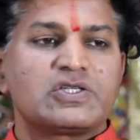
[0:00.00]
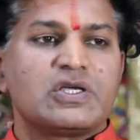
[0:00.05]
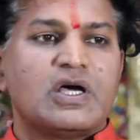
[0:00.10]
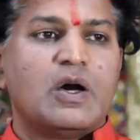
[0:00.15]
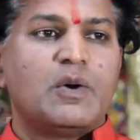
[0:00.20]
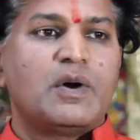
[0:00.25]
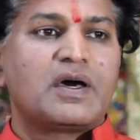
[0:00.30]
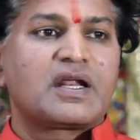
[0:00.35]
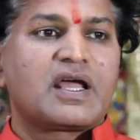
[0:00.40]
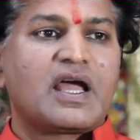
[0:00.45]

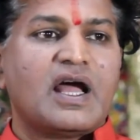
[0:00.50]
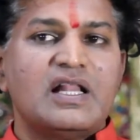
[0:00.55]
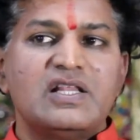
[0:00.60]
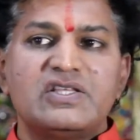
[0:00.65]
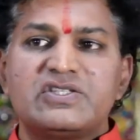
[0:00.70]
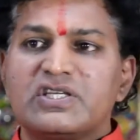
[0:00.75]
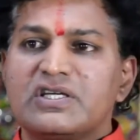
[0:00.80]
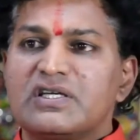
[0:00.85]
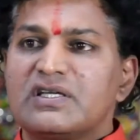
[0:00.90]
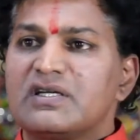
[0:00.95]
our
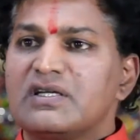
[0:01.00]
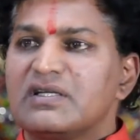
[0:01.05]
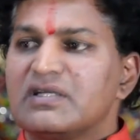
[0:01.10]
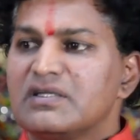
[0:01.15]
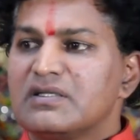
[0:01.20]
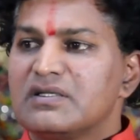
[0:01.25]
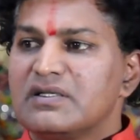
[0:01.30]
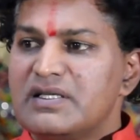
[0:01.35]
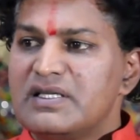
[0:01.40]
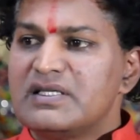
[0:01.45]
culture
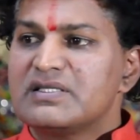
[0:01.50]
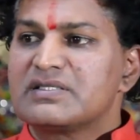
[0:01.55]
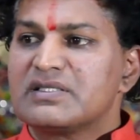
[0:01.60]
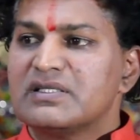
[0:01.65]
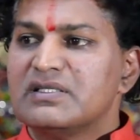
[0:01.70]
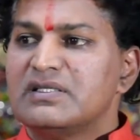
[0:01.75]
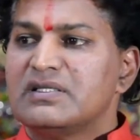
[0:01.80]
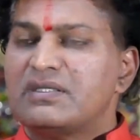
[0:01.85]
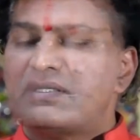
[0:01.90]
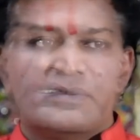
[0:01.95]
is
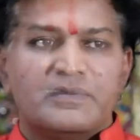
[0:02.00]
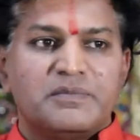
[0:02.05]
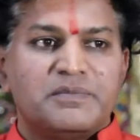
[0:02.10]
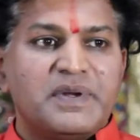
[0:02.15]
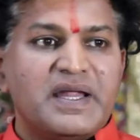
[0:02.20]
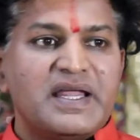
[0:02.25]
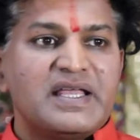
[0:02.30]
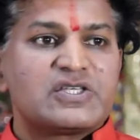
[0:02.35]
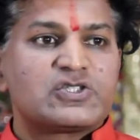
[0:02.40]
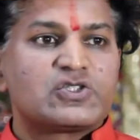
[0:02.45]

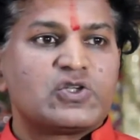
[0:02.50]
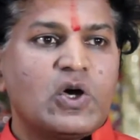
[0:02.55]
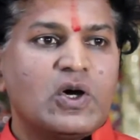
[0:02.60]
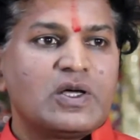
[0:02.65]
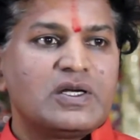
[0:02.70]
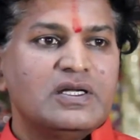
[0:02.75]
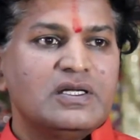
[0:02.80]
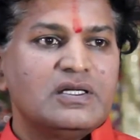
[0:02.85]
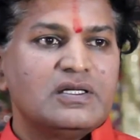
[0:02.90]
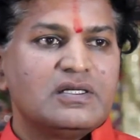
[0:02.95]
based
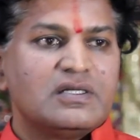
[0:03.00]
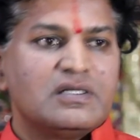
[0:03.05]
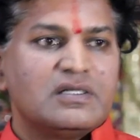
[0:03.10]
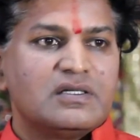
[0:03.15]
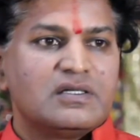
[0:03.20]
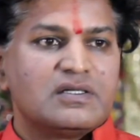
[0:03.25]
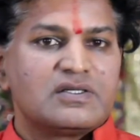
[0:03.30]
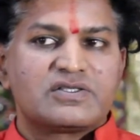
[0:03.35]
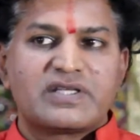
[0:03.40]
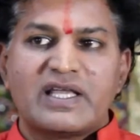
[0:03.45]
on
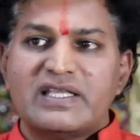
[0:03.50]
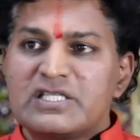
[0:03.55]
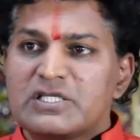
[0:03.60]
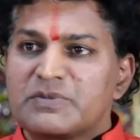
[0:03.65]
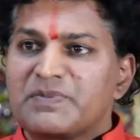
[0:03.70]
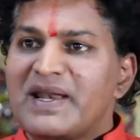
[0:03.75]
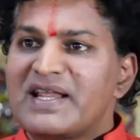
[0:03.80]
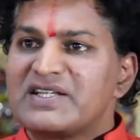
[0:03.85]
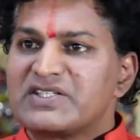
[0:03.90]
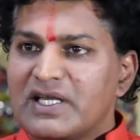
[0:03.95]
sense
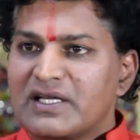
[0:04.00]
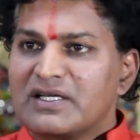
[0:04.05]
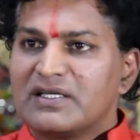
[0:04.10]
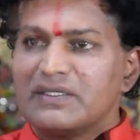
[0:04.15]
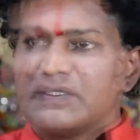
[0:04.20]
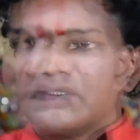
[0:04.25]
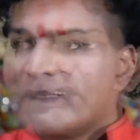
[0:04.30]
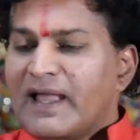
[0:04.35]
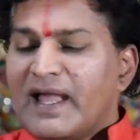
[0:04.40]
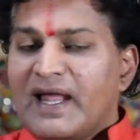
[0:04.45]
pleasure,
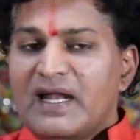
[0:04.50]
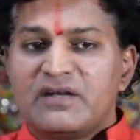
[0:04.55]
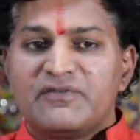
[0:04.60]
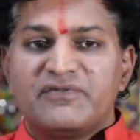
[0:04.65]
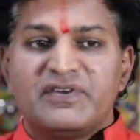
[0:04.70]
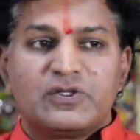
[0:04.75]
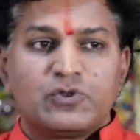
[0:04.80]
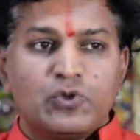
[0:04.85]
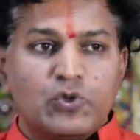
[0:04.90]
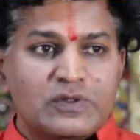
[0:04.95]
and
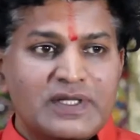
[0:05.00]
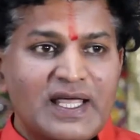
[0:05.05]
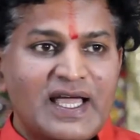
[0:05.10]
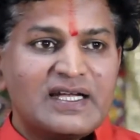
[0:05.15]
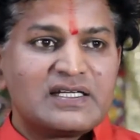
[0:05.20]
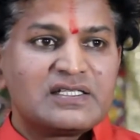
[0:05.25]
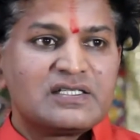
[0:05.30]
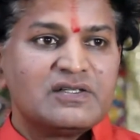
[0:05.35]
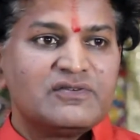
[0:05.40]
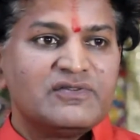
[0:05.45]
we do
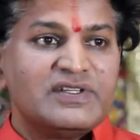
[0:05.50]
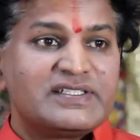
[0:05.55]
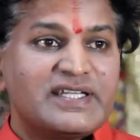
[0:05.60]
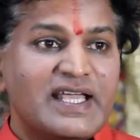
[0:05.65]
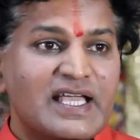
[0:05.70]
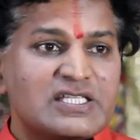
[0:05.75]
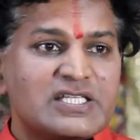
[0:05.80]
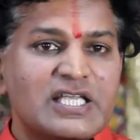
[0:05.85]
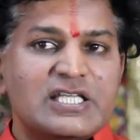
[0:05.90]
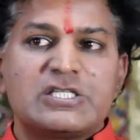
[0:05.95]
that, we
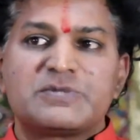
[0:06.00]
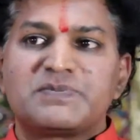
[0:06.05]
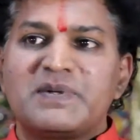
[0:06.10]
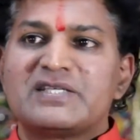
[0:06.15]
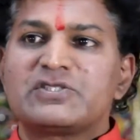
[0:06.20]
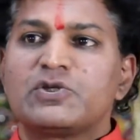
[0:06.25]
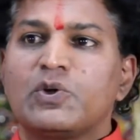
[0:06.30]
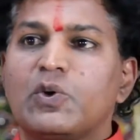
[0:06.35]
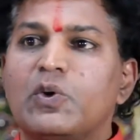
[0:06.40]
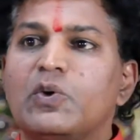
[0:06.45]
take sense
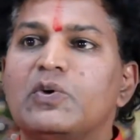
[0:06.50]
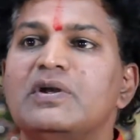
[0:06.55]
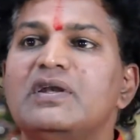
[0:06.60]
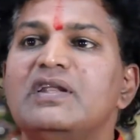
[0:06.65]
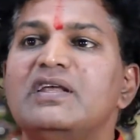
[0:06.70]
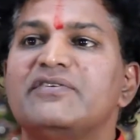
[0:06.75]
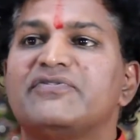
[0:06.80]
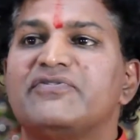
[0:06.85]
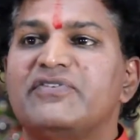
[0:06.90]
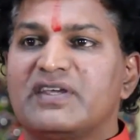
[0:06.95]
pleasure
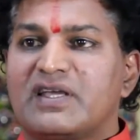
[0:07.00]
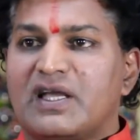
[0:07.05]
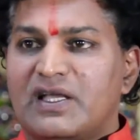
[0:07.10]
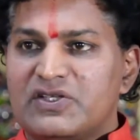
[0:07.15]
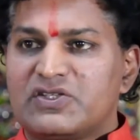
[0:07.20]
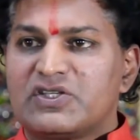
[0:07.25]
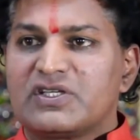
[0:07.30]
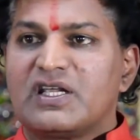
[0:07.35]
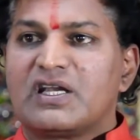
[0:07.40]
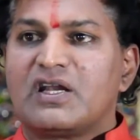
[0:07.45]
only if we
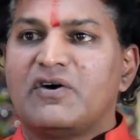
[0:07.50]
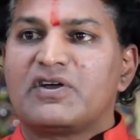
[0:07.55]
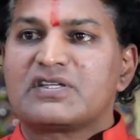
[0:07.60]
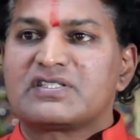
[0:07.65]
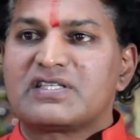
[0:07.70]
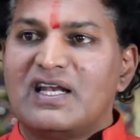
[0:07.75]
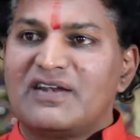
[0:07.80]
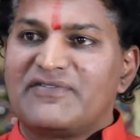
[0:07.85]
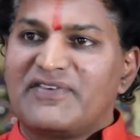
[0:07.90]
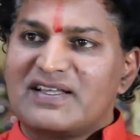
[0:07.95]
consider
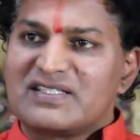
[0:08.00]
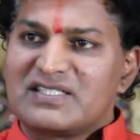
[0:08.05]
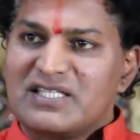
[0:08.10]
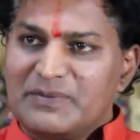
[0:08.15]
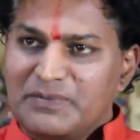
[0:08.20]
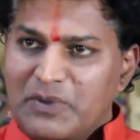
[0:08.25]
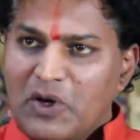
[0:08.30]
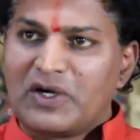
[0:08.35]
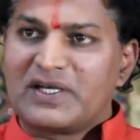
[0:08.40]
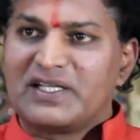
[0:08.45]
ourselves as the
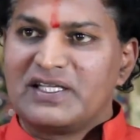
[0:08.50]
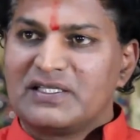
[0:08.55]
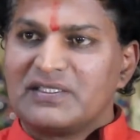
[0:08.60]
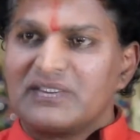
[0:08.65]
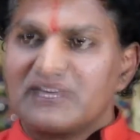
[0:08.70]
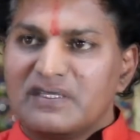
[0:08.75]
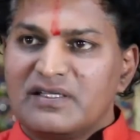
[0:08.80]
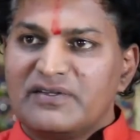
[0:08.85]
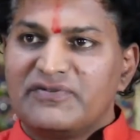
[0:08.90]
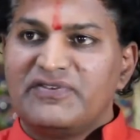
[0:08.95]
body.
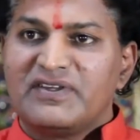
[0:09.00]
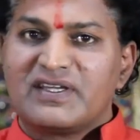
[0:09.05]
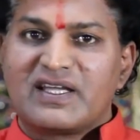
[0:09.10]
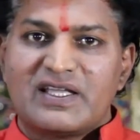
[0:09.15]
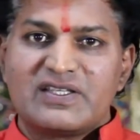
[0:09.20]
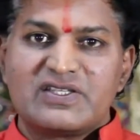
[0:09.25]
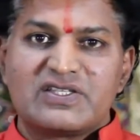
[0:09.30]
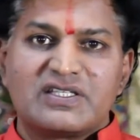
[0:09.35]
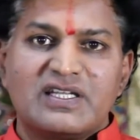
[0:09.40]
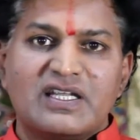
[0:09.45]
If we
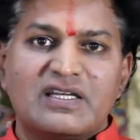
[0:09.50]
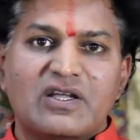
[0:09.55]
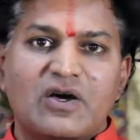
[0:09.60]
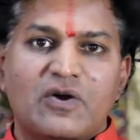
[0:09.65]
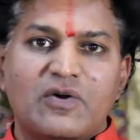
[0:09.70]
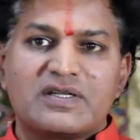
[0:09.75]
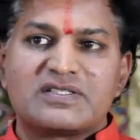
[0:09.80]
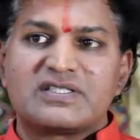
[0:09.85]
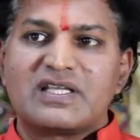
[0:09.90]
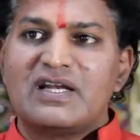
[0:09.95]
consider
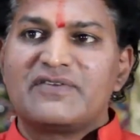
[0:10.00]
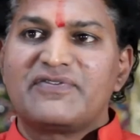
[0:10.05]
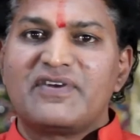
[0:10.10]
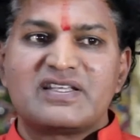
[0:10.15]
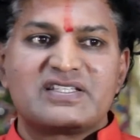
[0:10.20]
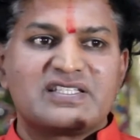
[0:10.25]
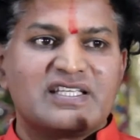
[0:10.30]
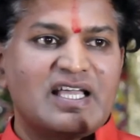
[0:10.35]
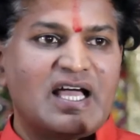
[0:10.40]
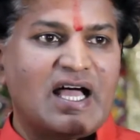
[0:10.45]
ourselves
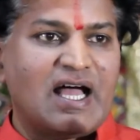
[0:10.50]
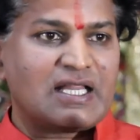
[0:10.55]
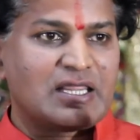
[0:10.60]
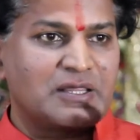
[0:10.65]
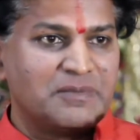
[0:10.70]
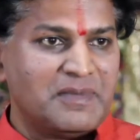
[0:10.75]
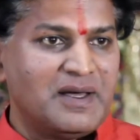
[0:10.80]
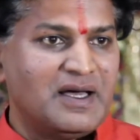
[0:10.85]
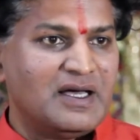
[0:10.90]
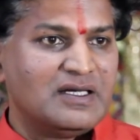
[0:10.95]
as the
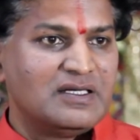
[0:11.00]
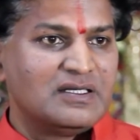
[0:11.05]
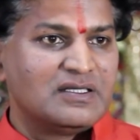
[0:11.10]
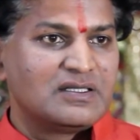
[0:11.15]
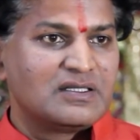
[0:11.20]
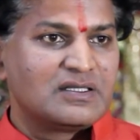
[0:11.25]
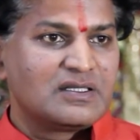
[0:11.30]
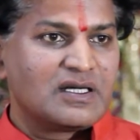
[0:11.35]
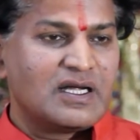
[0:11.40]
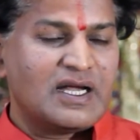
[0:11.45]
Atma
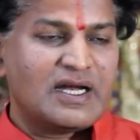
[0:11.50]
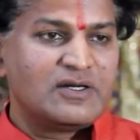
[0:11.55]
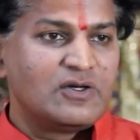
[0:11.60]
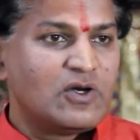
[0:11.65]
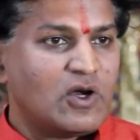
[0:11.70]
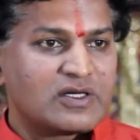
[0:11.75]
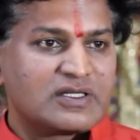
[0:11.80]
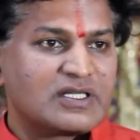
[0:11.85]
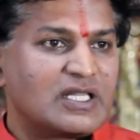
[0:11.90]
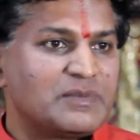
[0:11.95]
and
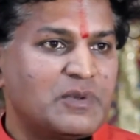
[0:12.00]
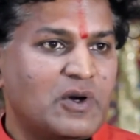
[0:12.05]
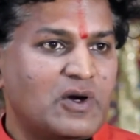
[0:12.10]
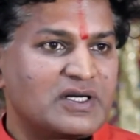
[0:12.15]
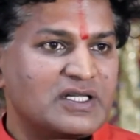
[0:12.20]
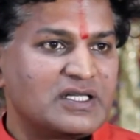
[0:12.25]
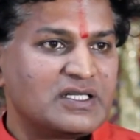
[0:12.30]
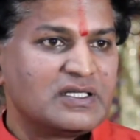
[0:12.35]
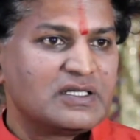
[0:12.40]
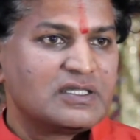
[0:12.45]
not the
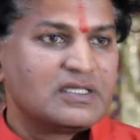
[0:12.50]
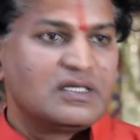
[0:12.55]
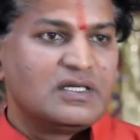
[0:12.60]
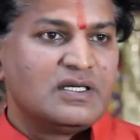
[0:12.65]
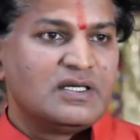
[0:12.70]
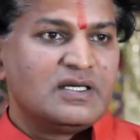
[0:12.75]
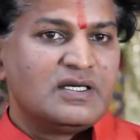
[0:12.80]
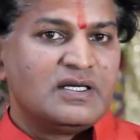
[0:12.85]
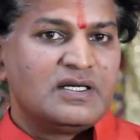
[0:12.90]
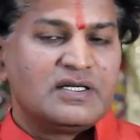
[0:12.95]
body,
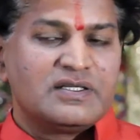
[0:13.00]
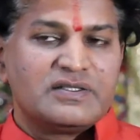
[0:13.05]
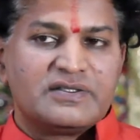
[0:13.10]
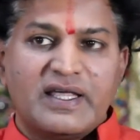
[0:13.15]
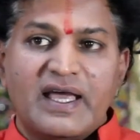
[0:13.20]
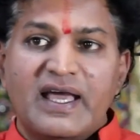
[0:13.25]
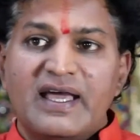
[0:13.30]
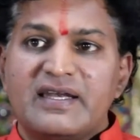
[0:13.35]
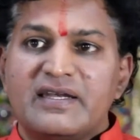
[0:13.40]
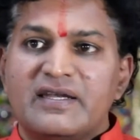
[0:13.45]

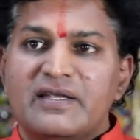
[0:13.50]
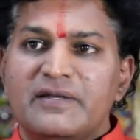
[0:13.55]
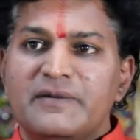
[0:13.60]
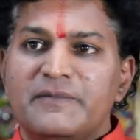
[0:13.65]
then